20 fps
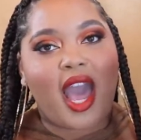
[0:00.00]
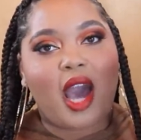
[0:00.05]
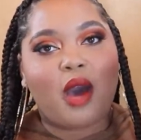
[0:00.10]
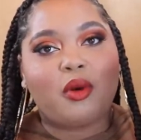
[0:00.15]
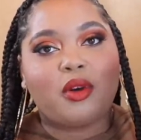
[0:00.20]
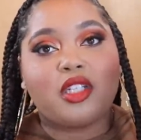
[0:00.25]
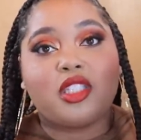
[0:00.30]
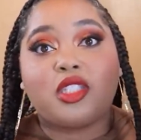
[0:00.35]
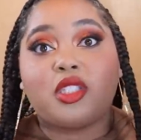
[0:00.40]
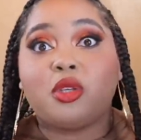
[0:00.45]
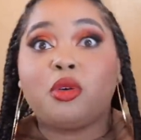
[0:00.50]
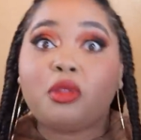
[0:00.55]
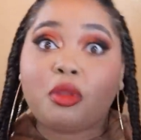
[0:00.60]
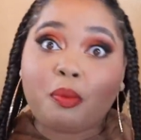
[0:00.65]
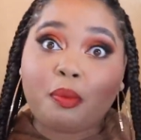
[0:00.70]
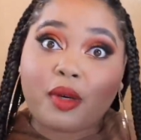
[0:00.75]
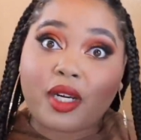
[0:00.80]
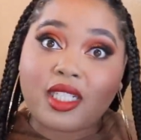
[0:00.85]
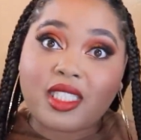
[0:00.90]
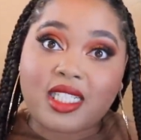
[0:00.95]
our
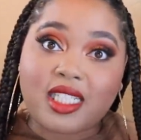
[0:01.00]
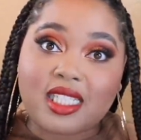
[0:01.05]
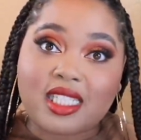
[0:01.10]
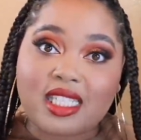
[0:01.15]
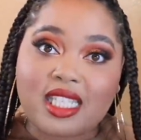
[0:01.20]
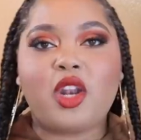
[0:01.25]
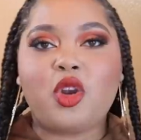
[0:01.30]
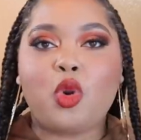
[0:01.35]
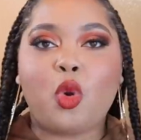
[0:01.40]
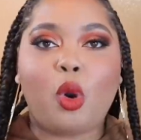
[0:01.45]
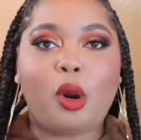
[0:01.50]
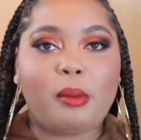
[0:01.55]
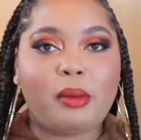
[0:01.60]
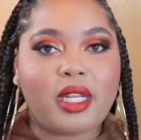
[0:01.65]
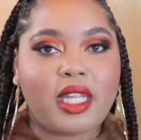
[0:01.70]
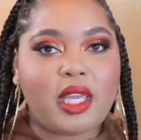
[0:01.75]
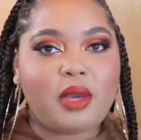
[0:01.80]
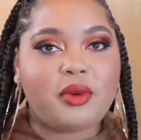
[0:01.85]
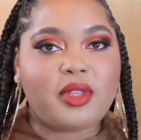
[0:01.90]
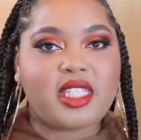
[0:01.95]
toothbrushes." And
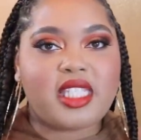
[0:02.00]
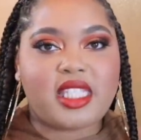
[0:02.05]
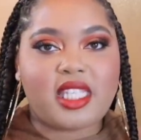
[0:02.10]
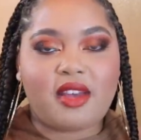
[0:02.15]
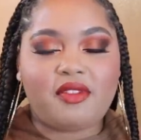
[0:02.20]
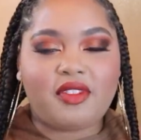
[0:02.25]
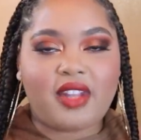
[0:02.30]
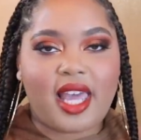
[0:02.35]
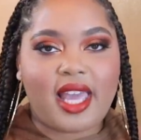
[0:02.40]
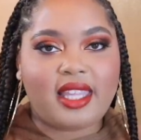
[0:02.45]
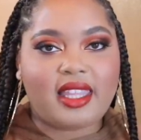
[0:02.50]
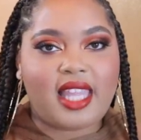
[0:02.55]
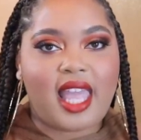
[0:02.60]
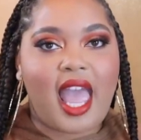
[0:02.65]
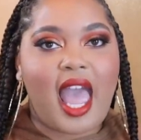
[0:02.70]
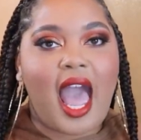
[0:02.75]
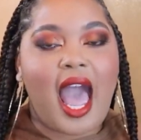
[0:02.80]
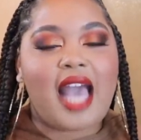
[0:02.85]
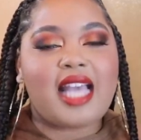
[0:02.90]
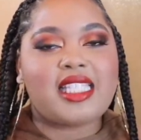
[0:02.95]
normally with stuff like
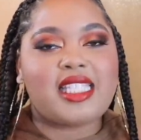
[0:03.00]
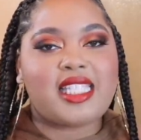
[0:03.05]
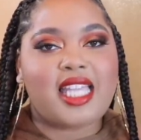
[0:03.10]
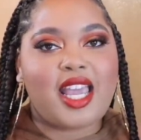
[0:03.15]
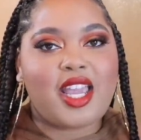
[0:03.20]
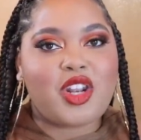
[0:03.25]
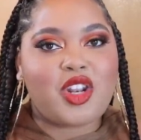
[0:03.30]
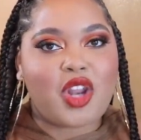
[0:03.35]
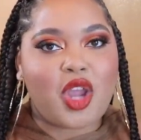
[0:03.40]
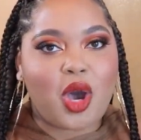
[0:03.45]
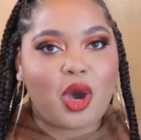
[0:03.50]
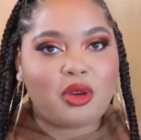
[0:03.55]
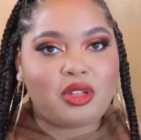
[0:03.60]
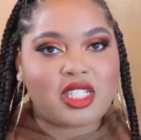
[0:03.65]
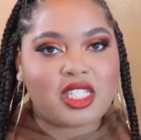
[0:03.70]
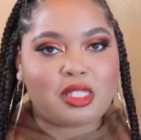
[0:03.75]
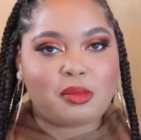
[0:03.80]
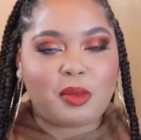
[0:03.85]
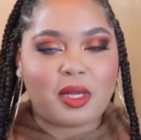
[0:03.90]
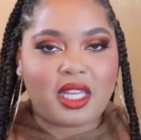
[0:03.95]
that I say no
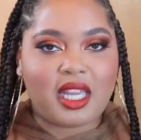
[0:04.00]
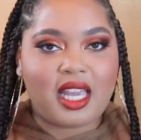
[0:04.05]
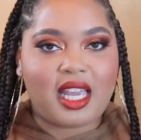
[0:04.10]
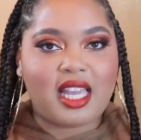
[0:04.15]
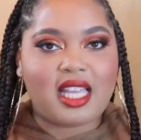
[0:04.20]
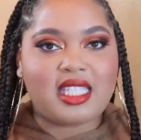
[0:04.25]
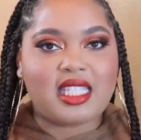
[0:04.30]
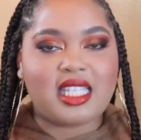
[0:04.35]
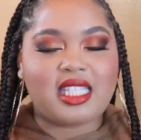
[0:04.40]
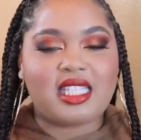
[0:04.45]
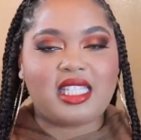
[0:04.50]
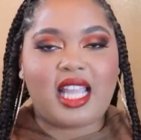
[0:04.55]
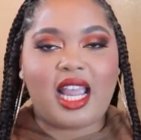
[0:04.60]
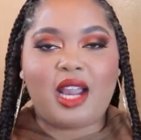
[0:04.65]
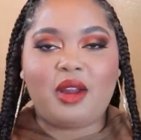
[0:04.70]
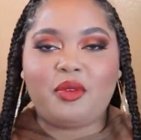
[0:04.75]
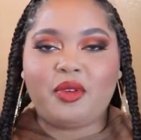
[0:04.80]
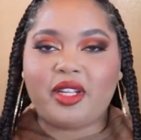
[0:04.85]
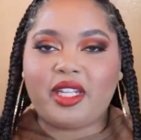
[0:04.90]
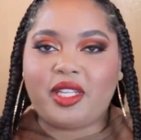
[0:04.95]
just because it's
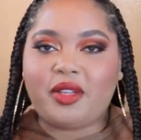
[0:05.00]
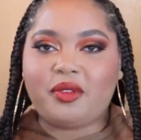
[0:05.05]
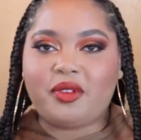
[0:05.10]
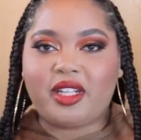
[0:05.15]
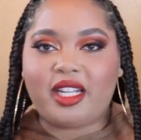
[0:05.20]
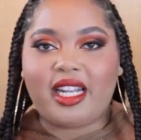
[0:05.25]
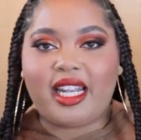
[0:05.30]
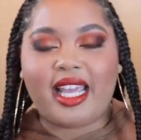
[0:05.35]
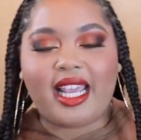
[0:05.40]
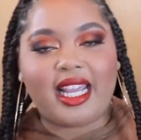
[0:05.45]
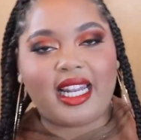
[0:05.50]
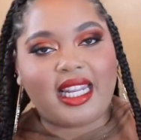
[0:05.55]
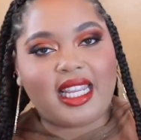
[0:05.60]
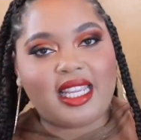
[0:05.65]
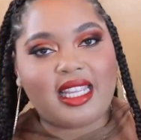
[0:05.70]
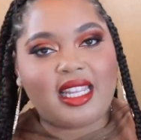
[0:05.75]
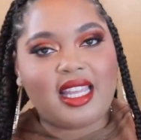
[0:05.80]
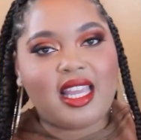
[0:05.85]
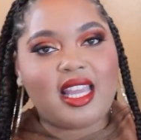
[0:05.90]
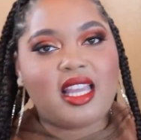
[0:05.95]
not really
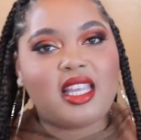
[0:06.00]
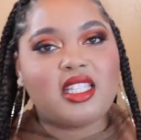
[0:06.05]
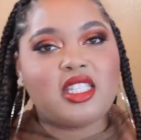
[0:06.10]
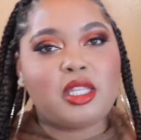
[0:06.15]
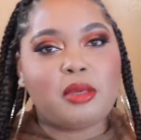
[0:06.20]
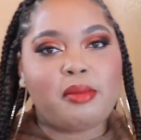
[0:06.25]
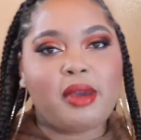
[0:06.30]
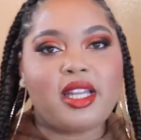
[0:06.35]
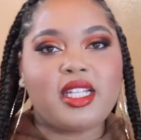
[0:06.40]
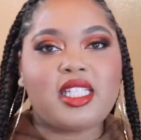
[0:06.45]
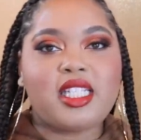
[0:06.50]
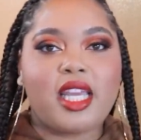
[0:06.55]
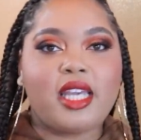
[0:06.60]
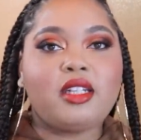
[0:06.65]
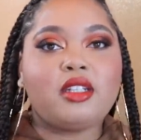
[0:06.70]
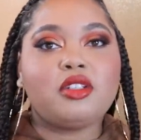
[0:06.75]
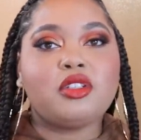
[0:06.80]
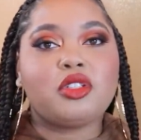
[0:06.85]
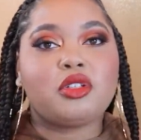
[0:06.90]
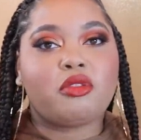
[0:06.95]
related to my
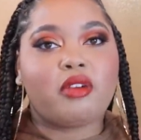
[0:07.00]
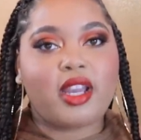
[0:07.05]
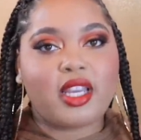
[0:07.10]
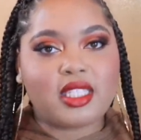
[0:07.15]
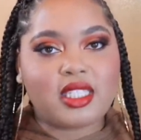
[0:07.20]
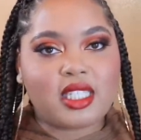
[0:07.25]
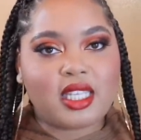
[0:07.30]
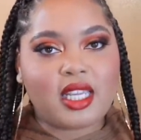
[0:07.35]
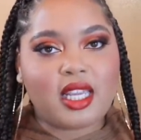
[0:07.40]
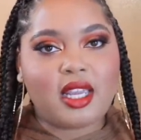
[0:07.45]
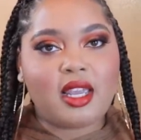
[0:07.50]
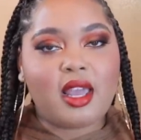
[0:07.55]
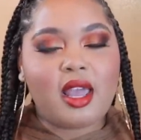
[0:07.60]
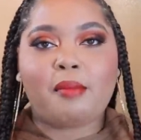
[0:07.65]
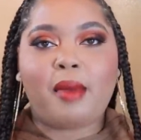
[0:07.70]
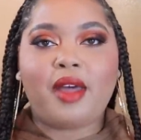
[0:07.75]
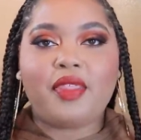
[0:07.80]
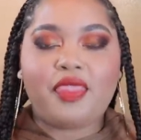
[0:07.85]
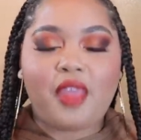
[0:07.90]
channel directly. My